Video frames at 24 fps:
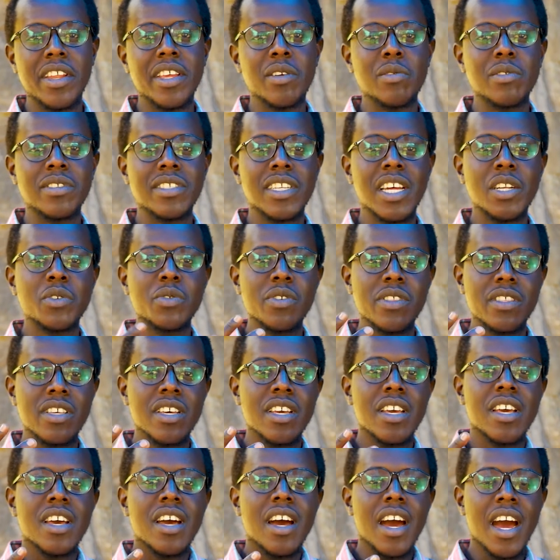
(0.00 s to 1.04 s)
He would start with
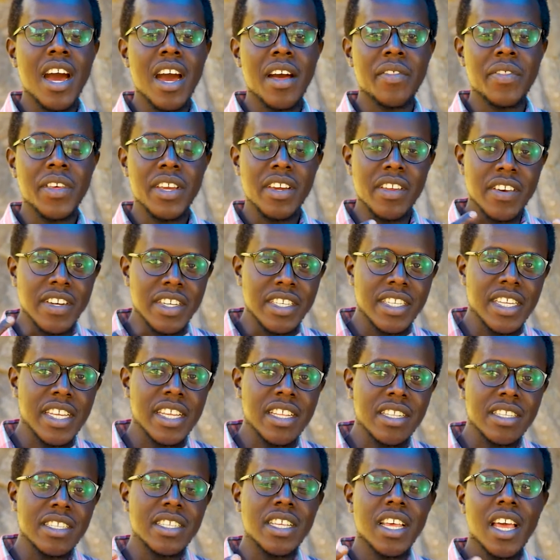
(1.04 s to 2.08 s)
the
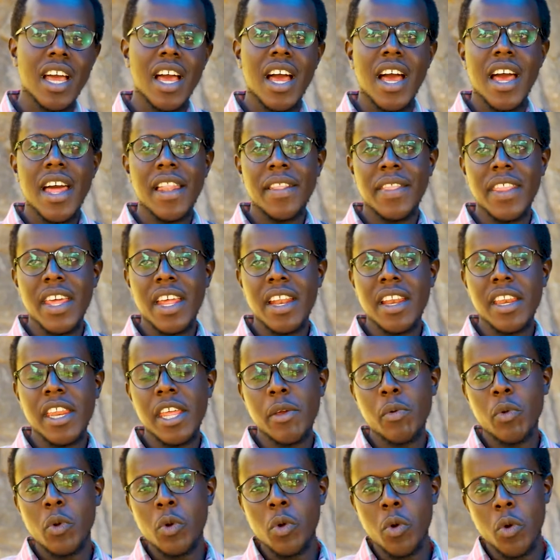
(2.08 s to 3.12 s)
greetings, and then
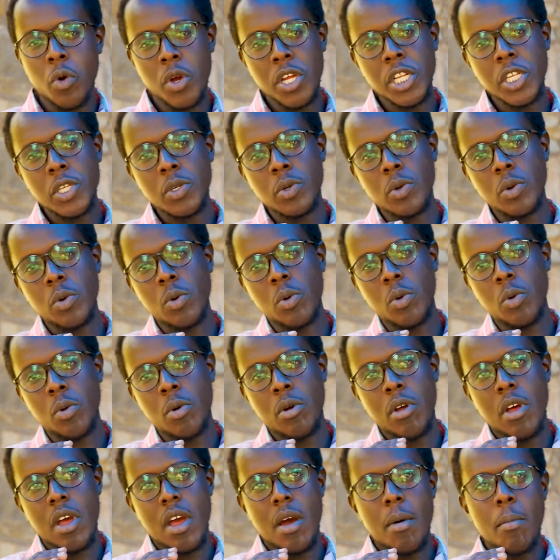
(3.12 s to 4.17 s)
he would go into
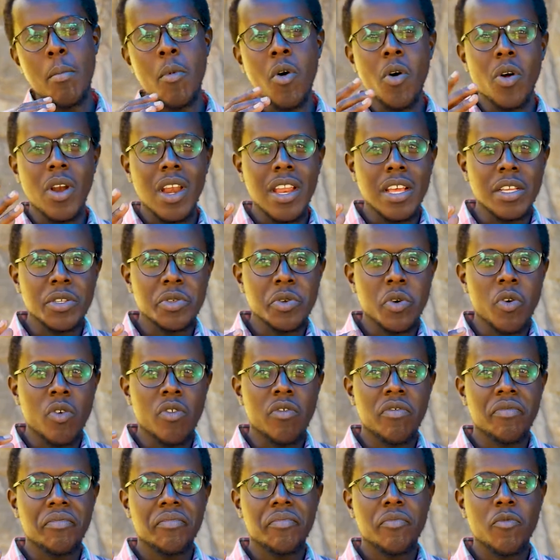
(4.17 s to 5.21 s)
more or less
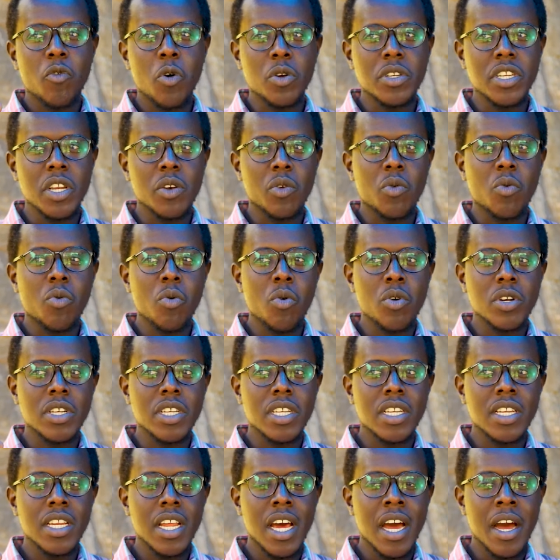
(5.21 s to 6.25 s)
of
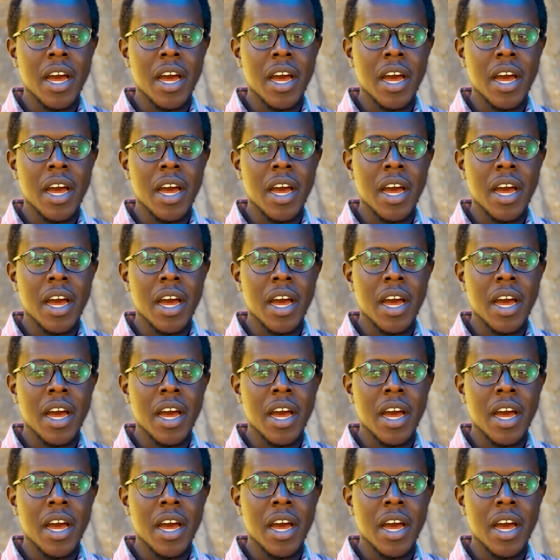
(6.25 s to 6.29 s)
quote-unquote